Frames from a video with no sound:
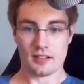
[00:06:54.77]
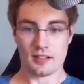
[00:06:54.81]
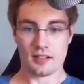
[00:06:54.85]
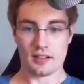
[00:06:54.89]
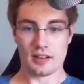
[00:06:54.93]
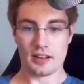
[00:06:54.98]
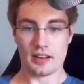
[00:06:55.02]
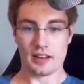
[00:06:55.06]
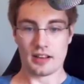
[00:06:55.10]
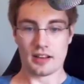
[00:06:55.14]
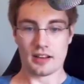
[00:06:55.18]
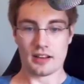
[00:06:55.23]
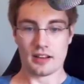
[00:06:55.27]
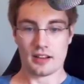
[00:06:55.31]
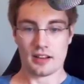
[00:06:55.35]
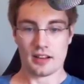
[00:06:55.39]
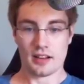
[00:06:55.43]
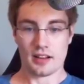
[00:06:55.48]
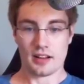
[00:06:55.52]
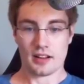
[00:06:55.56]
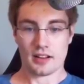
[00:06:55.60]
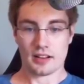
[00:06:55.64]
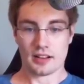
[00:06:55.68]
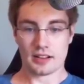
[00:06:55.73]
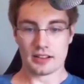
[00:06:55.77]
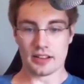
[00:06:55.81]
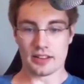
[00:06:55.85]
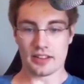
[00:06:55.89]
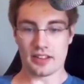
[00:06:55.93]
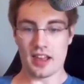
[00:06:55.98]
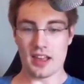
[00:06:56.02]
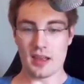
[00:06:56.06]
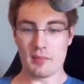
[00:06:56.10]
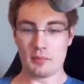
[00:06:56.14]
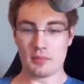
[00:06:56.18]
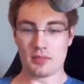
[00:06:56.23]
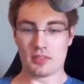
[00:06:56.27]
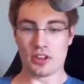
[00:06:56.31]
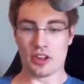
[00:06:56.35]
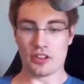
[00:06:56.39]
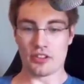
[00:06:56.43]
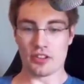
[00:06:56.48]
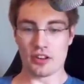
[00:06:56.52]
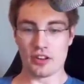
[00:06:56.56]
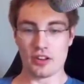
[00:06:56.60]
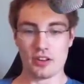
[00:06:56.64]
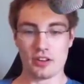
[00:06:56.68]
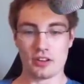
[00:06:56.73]
Yeah. But this game
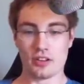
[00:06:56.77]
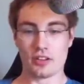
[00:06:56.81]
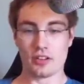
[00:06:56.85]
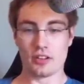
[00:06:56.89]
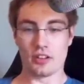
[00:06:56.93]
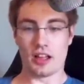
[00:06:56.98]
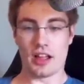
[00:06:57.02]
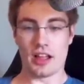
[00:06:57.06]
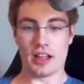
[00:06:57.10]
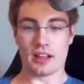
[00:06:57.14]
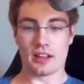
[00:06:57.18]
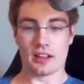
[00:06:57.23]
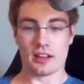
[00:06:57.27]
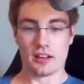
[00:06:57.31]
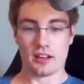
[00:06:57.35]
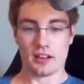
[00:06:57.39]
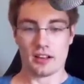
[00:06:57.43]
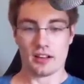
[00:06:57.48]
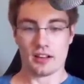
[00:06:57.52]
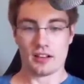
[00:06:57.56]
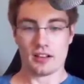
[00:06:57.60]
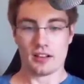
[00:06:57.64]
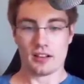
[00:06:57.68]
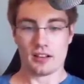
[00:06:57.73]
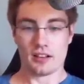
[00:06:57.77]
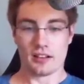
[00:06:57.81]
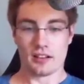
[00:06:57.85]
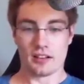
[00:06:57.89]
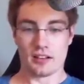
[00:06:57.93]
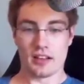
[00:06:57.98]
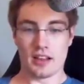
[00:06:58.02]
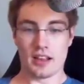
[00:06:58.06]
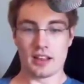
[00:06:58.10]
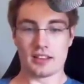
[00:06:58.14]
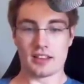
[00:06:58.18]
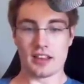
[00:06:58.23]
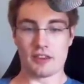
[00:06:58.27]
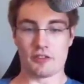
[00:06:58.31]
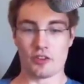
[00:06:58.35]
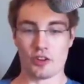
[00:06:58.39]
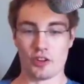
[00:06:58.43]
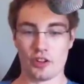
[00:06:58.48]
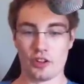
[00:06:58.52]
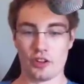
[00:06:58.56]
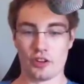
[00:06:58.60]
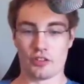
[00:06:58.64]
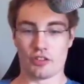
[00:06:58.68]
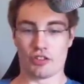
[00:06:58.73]
doesn't, like, it
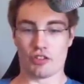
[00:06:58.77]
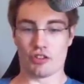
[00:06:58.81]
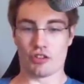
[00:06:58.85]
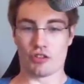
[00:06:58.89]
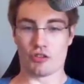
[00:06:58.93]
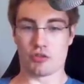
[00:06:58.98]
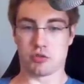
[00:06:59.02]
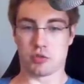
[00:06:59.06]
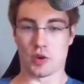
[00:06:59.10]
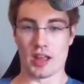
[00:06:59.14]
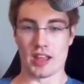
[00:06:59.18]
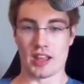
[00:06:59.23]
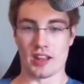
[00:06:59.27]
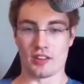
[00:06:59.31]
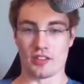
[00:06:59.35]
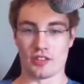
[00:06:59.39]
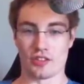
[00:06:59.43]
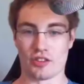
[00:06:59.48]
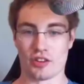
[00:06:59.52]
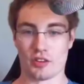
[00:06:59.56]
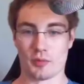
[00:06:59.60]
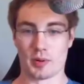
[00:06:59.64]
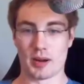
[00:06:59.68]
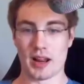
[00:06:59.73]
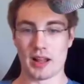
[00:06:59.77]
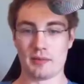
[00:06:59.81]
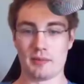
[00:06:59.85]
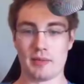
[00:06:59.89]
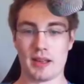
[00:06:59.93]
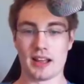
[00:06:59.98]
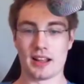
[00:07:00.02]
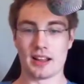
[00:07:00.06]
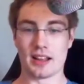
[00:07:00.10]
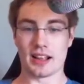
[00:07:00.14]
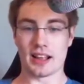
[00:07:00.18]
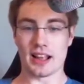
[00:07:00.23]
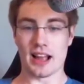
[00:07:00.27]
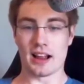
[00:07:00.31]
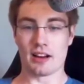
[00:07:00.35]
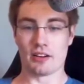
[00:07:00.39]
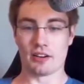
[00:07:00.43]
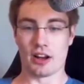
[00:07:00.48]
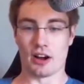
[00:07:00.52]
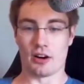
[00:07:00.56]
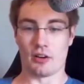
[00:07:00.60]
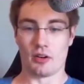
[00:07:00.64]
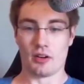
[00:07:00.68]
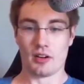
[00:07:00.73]
definitely looks strange. But I, man, like, I don't
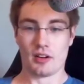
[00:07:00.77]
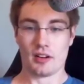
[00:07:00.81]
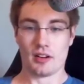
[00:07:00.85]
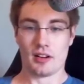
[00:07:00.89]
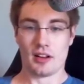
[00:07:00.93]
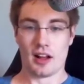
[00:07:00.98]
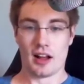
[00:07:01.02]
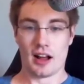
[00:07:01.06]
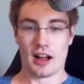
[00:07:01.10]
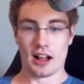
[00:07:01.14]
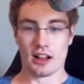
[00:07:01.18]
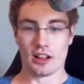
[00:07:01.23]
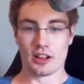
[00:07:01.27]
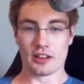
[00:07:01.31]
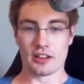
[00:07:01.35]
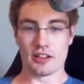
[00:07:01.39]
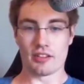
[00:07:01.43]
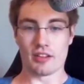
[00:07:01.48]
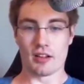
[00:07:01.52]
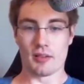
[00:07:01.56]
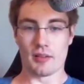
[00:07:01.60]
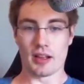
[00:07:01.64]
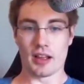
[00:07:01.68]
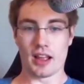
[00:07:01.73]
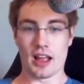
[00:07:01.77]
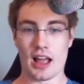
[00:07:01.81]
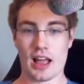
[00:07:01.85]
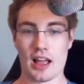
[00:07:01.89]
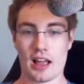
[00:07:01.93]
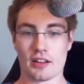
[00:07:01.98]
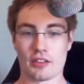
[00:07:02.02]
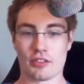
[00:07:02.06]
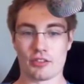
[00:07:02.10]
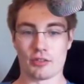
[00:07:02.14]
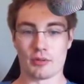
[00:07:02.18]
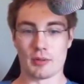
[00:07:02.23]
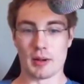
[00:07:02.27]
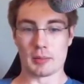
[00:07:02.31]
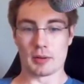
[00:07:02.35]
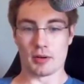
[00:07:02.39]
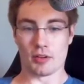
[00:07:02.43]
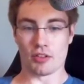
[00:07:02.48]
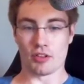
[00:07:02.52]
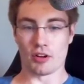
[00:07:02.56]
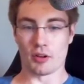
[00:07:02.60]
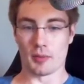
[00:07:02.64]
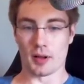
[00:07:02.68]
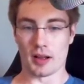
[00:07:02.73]
know. I look at this and like, I, I just remember
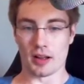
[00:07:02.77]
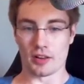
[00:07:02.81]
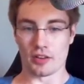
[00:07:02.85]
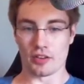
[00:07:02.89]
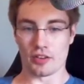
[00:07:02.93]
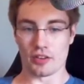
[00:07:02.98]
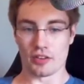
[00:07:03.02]
so much.